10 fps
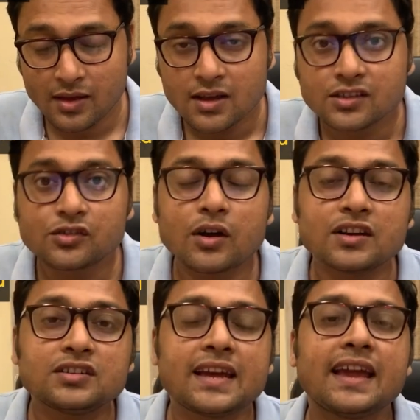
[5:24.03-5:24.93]
So
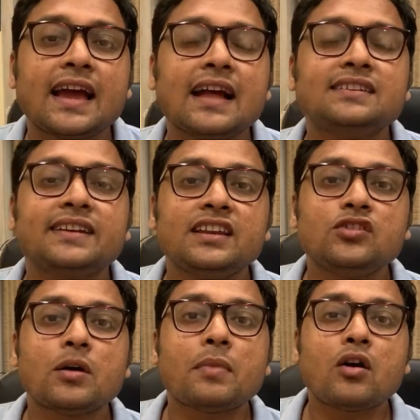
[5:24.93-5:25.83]
today I'll tell
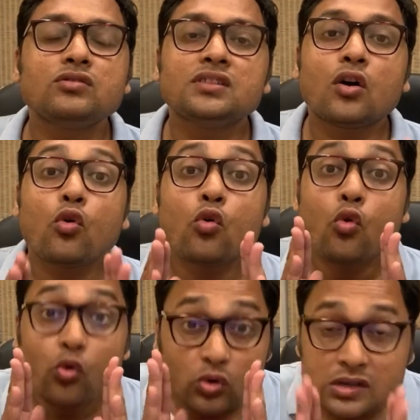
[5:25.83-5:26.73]
you about the
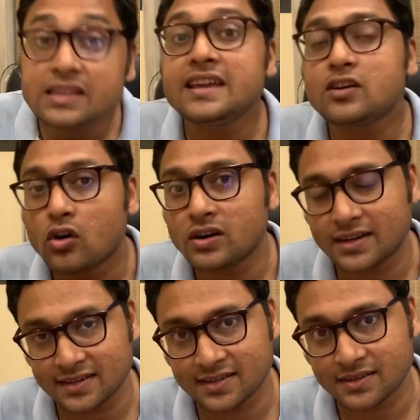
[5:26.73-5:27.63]
only
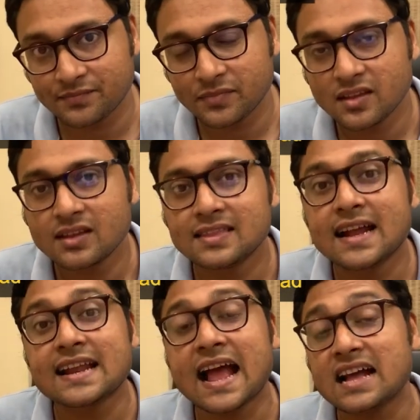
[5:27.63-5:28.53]
contest
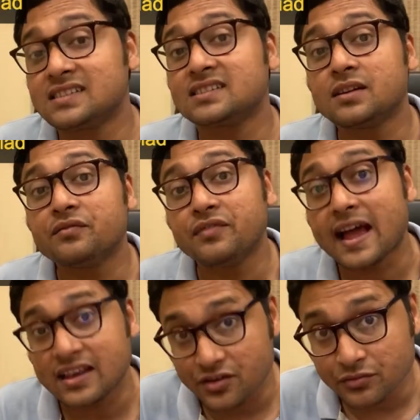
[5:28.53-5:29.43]
that has some
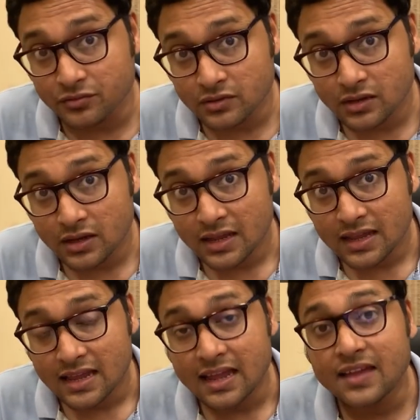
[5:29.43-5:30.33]
value
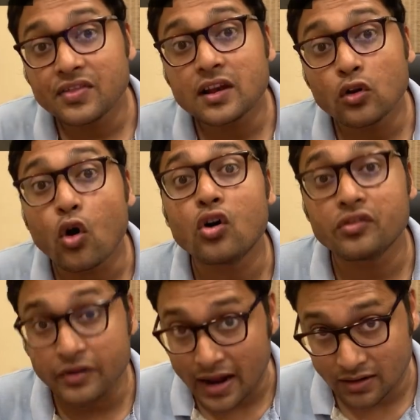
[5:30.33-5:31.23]
in the long
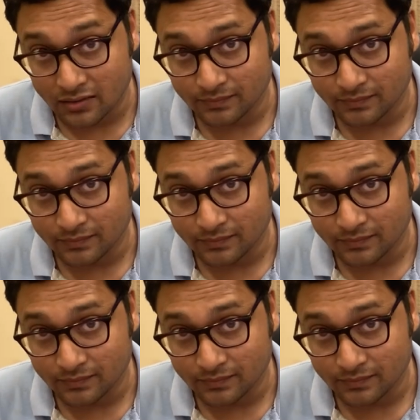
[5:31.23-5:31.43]
run.